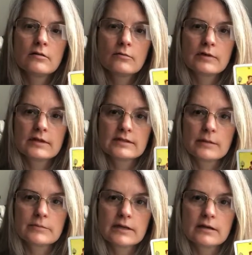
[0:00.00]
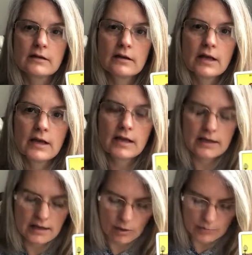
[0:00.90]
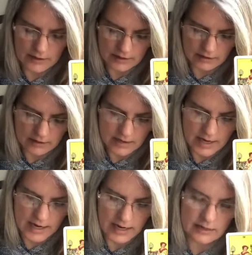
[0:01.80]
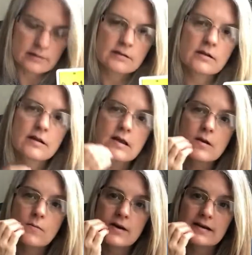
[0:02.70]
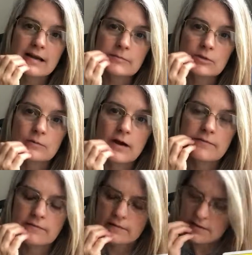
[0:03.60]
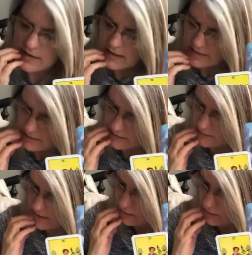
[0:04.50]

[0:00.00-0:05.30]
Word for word: with accepting a helping hand when times are rough. So I